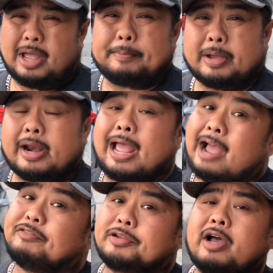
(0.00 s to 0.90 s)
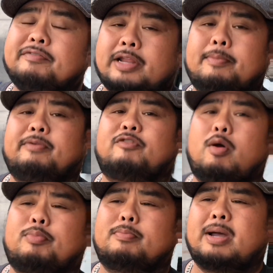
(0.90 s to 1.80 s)
I'm gonna have to cover that
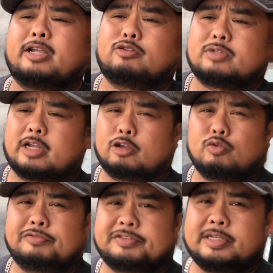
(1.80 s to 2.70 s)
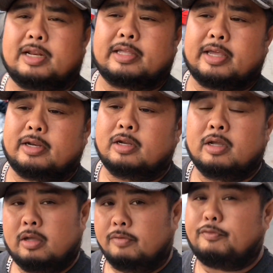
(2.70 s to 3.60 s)
before I put my tongue and groove sealing in
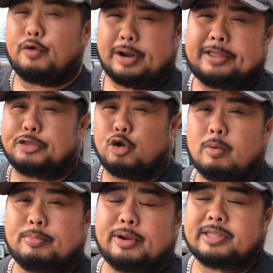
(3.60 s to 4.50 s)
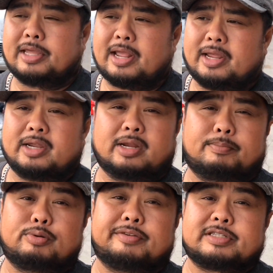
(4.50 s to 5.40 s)
for that thermal break that I
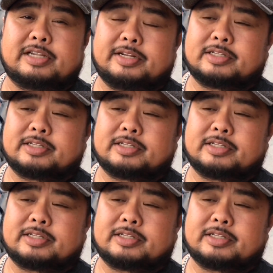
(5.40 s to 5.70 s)
previously